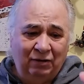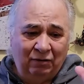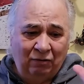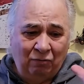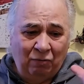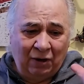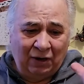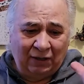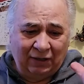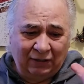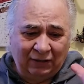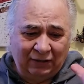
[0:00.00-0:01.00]

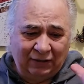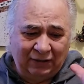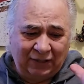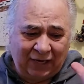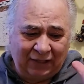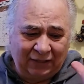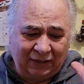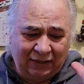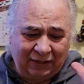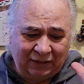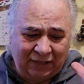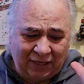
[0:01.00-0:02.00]
were set
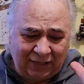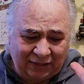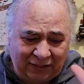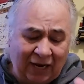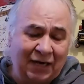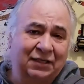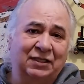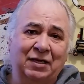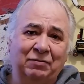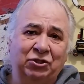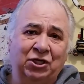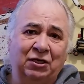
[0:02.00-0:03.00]
the exact
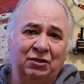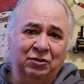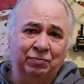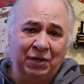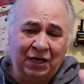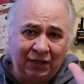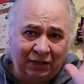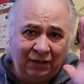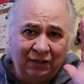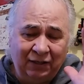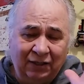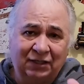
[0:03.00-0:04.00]
same shutter speed,
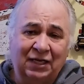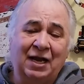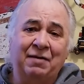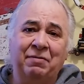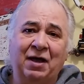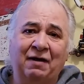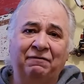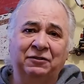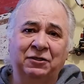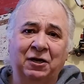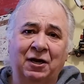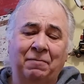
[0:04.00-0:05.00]
the same
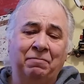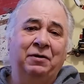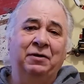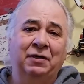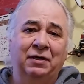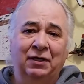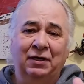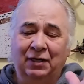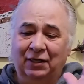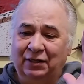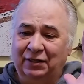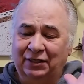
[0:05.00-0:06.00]
f-stop,
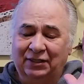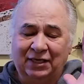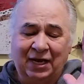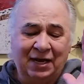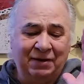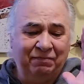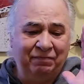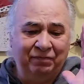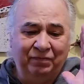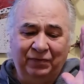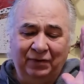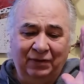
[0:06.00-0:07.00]
the
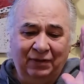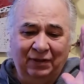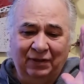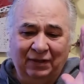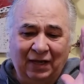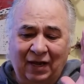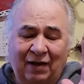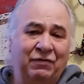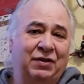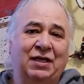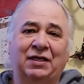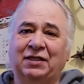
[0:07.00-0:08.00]
same,
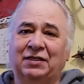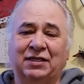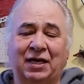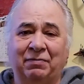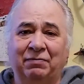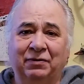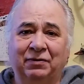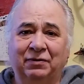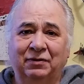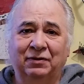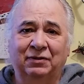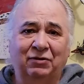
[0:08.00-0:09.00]
everything the same.
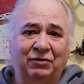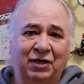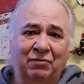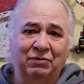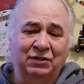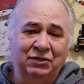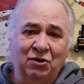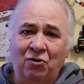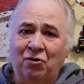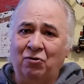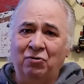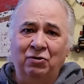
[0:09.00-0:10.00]
So there was
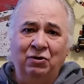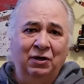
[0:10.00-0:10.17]
no